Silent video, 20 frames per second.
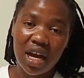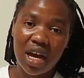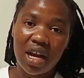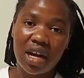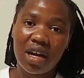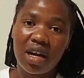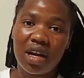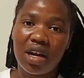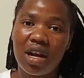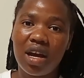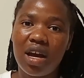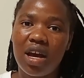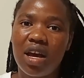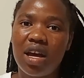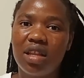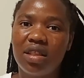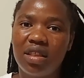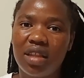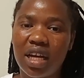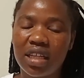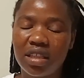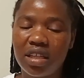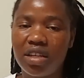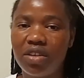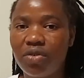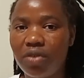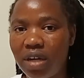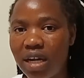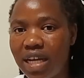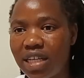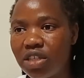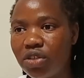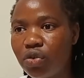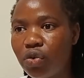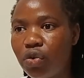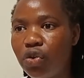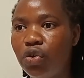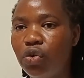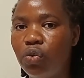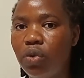and $30.
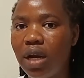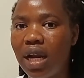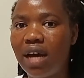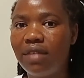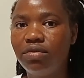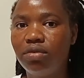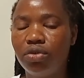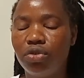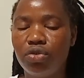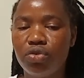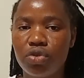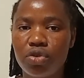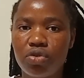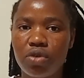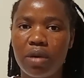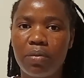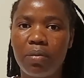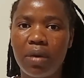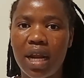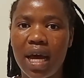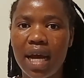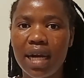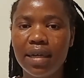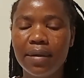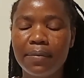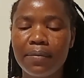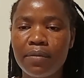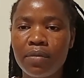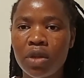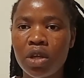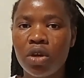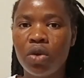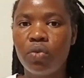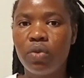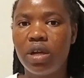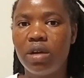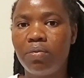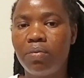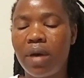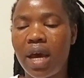So you will have to choose your plan
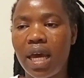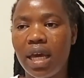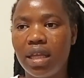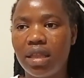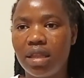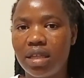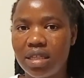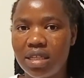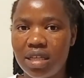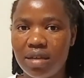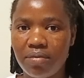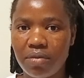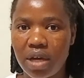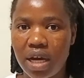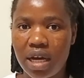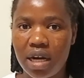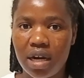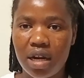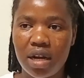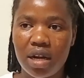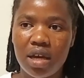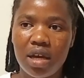when buying the SIM card.